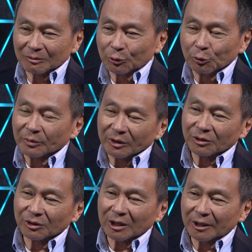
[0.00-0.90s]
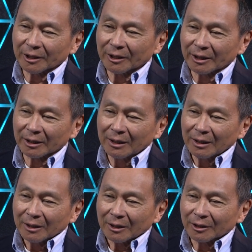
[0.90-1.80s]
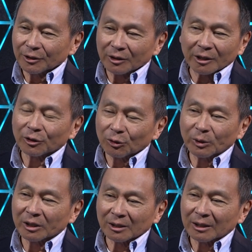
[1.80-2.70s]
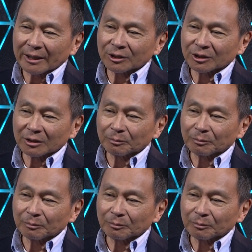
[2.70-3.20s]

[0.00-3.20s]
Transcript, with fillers: group that you're targeting, uh, you're not going to win an election.